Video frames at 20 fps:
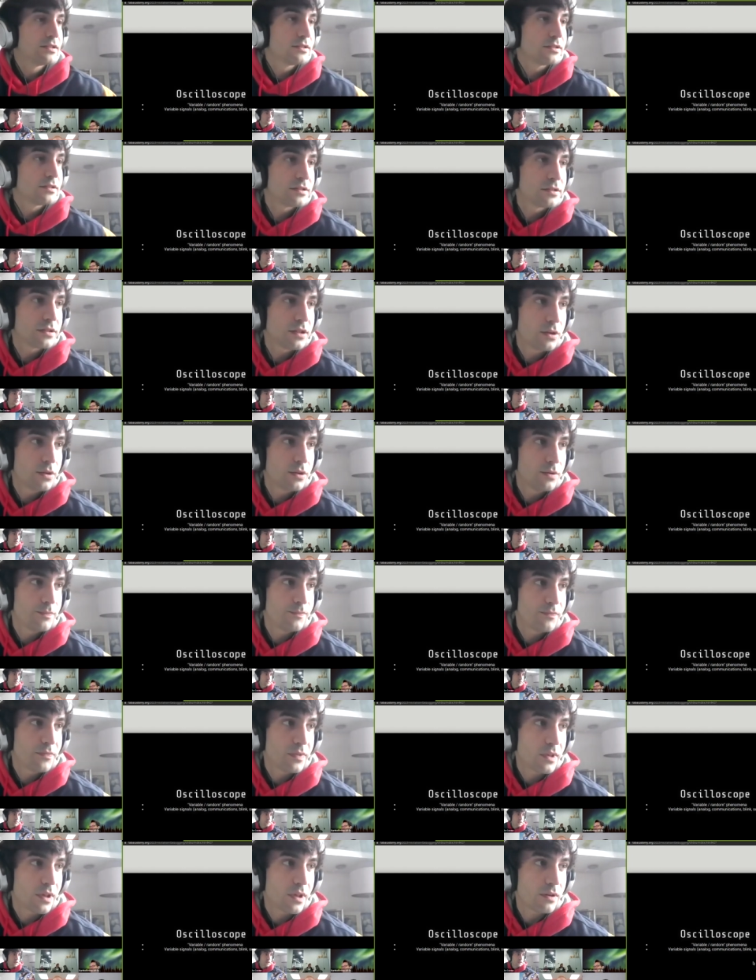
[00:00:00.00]
So
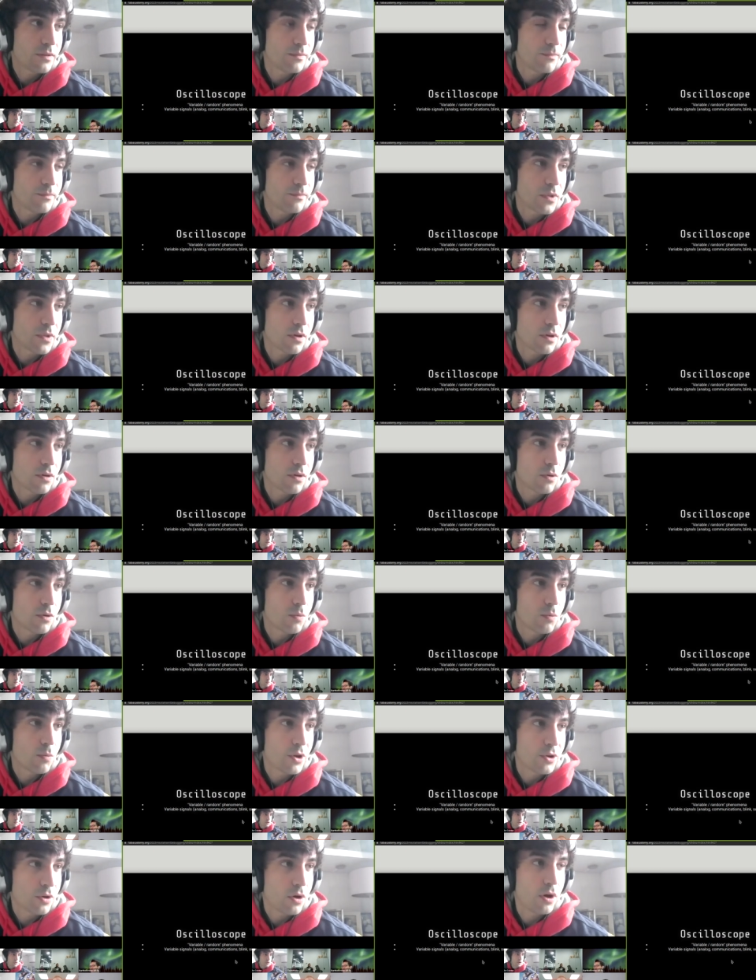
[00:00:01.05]

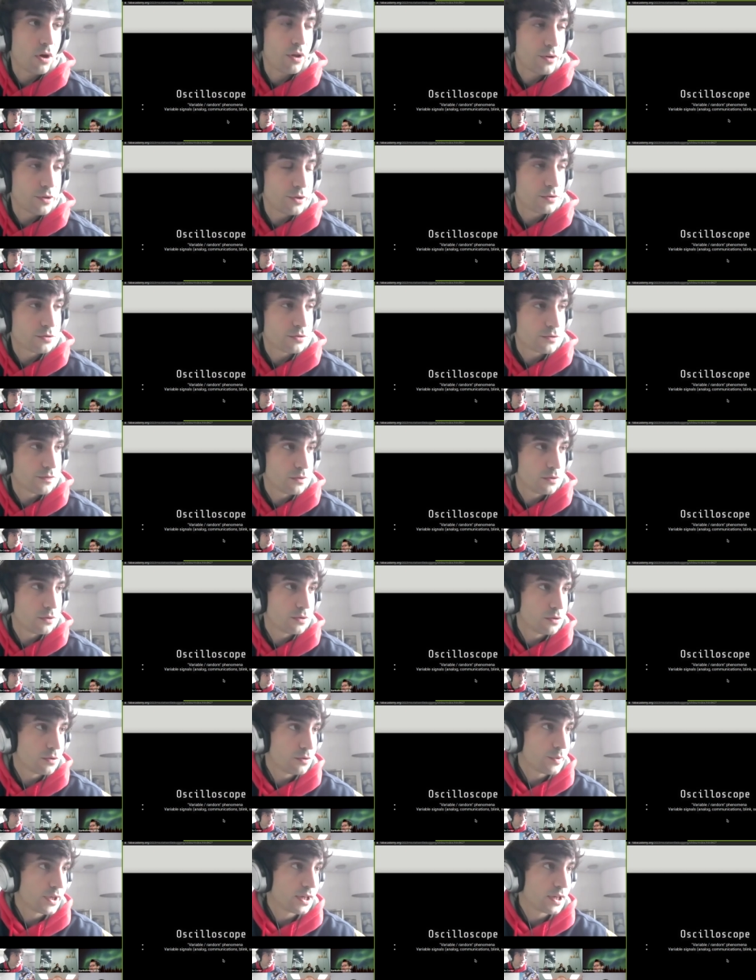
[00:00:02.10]
one other useful
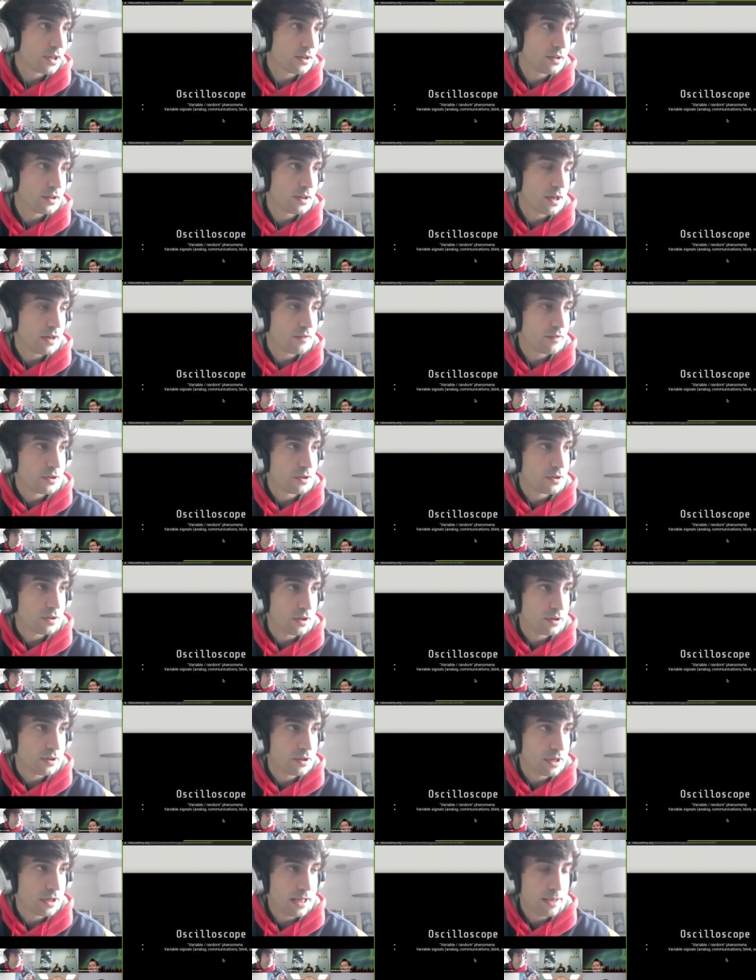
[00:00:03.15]
tool we can have in
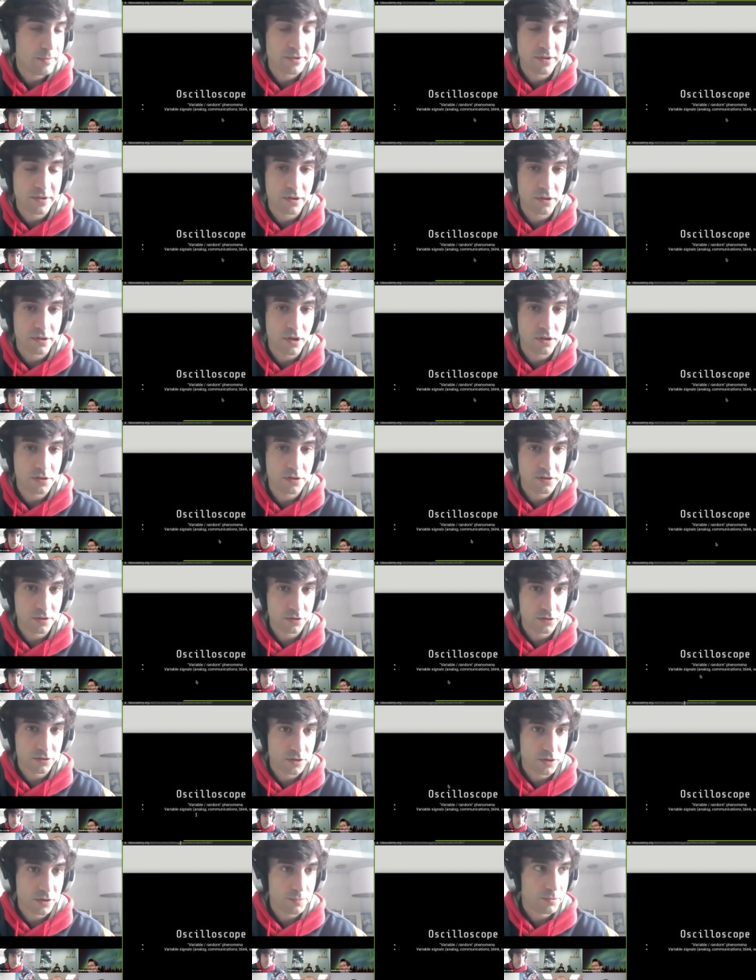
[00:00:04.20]
a lab is an
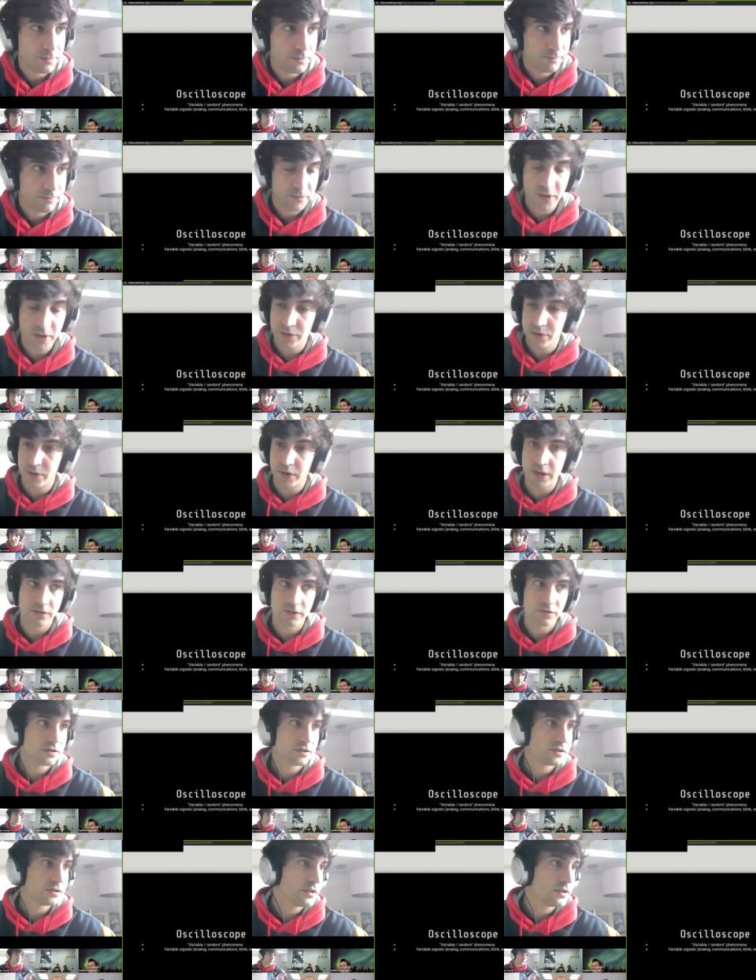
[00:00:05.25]
oscilloscope that you can
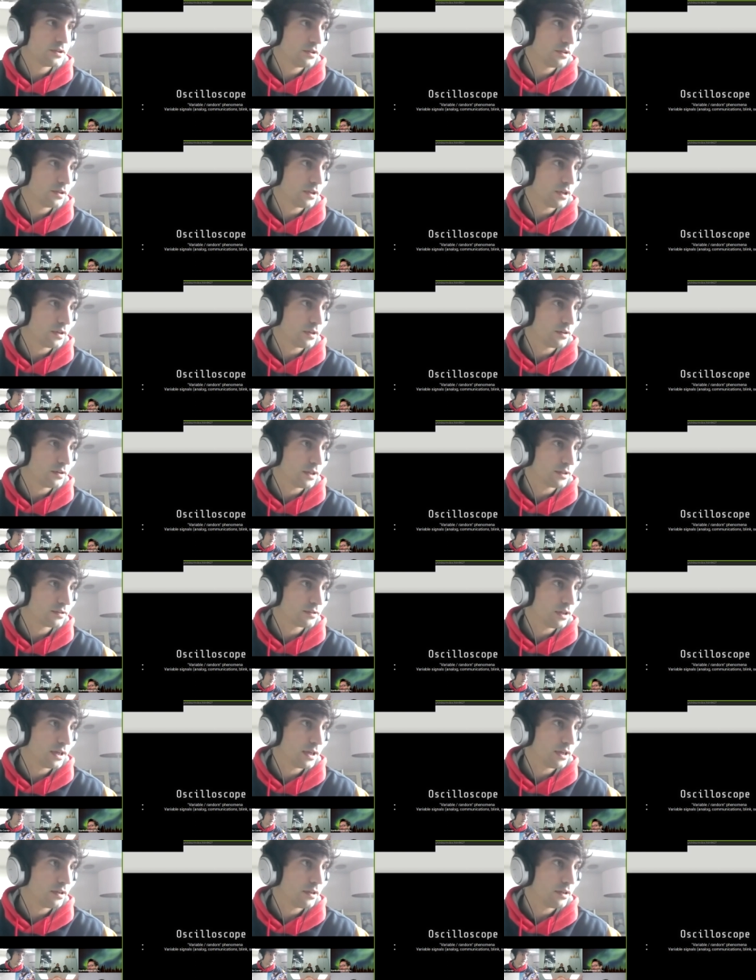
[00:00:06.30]
see. Yeah, next
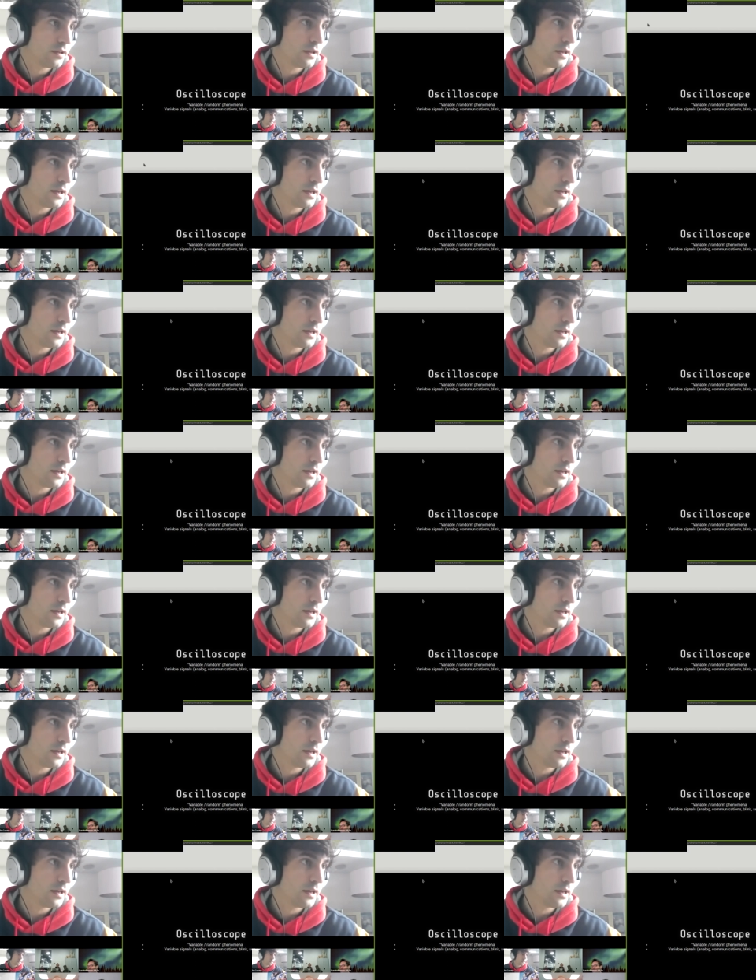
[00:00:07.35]
slide.